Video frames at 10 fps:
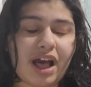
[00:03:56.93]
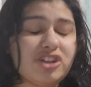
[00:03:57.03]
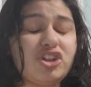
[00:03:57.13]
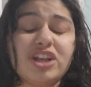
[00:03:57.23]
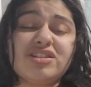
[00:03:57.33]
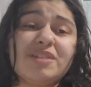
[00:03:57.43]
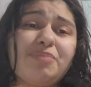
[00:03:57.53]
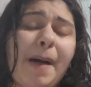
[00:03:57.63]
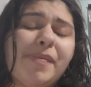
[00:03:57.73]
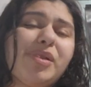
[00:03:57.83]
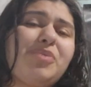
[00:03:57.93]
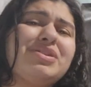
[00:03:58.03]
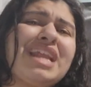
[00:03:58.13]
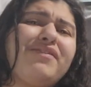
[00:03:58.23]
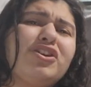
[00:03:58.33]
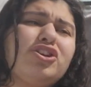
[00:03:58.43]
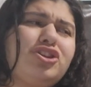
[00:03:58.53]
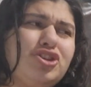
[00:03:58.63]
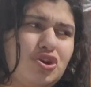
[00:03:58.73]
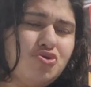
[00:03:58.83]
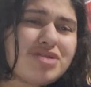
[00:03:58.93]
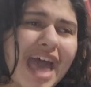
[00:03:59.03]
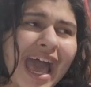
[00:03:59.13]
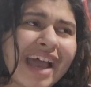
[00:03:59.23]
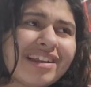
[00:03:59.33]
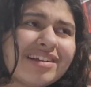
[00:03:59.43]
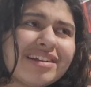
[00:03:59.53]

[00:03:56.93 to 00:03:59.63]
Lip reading: Justin probably would never do that.